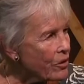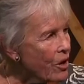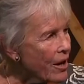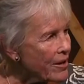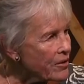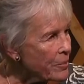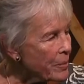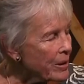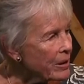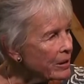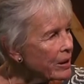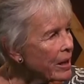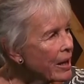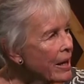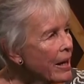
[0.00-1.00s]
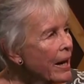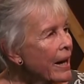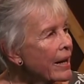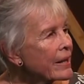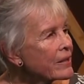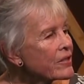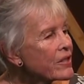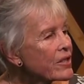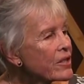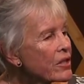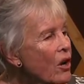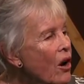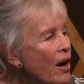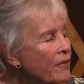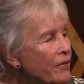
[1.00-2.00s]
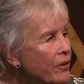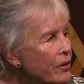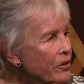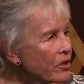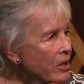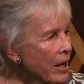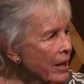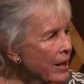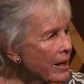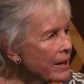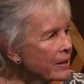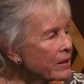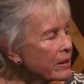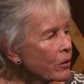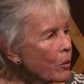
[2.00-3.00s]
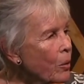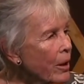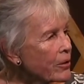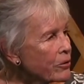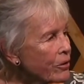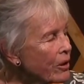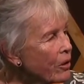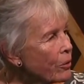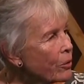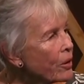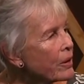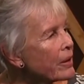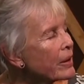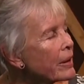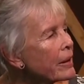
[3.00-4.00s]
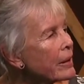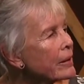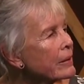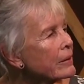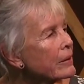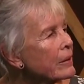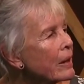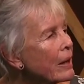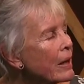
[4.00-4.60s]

Hospital and saw firsthand kwashiorkor and